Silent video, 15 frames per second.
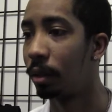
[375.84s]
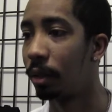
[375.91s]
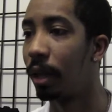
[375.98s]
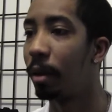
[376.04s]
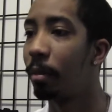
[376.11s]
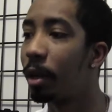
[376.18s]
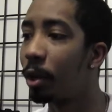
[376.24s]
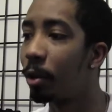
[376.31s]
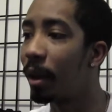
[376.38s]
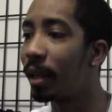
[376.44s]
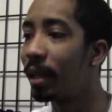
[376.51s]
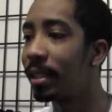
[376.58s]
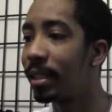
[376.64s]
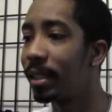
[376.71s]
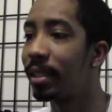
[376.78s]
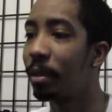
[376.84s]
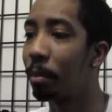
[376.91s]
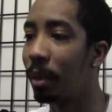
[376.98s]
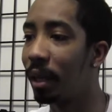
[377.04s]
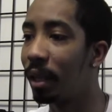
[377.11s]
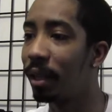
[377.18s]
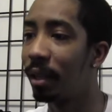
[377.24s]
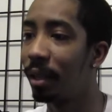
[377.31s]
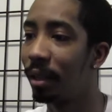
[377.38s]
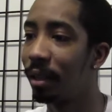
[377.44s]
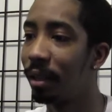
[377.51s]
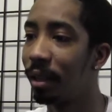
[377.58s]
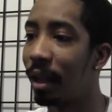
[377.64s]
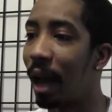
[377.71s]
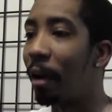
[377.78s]
Damn, ain't nobody listening to Billy.
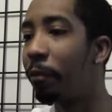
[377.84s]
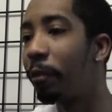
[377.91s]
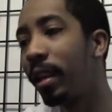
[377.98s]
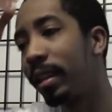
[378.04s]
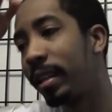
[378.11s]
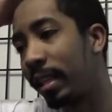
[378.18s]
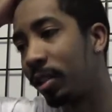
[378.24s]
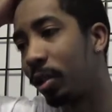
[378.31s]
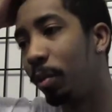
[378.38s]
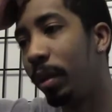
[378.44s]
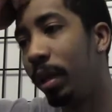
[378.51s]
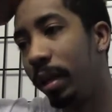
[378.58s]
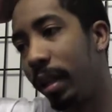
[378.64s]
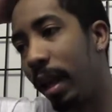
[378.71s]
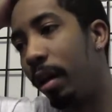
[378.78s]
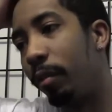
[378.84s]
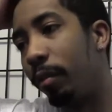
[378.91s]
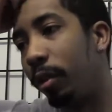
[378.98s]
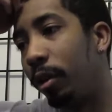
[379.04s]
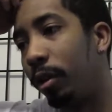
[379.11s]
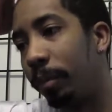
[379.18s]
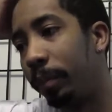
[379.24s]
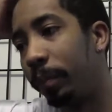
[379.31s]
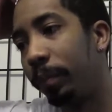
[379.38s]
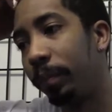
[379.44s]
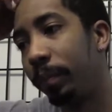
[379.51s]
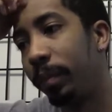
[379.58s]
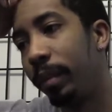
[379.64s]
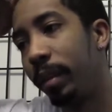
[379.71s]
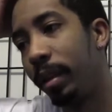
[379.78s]
I feel like that's gonna be their downfall
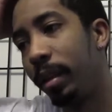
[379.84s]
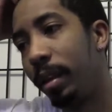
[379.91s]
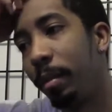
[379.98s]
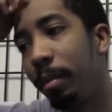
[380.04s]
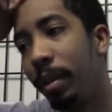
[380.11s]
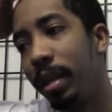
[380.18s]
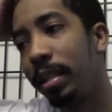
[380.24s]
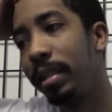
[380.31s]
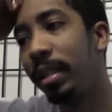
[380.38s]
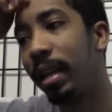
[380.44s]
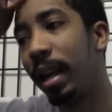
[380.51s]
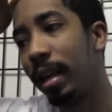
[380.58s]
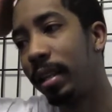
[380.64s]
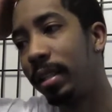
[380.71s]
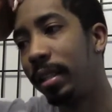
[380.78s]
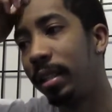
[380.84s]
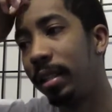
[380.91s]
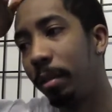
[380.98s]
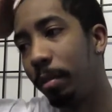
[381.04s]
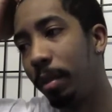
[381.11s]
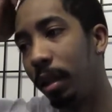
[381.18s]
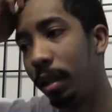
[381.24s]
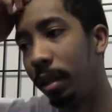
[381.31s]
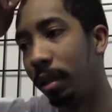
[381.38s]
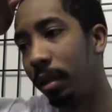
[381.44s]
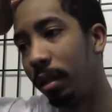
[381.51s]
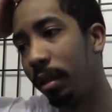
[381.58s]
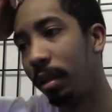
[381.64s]
because they're not listening to Billy.